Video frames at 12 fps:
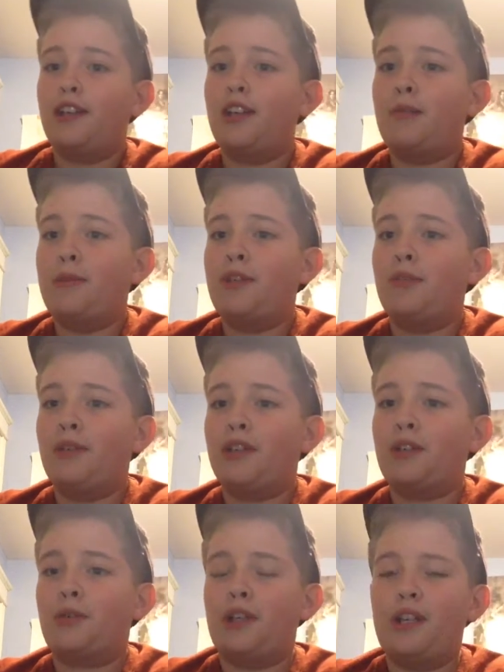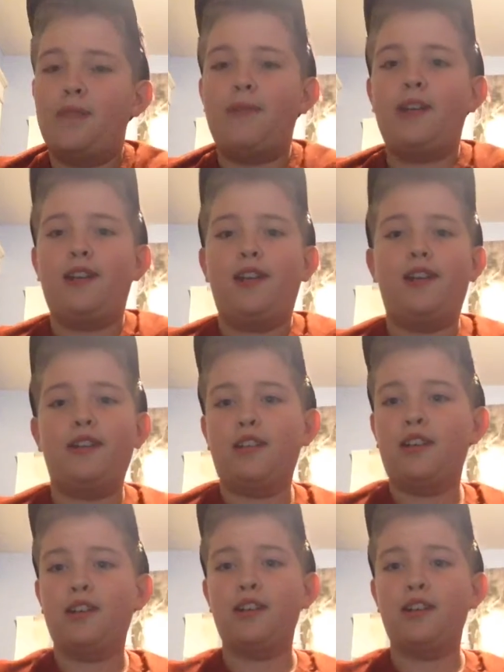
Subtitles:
Gonna be doing it quite a bit, and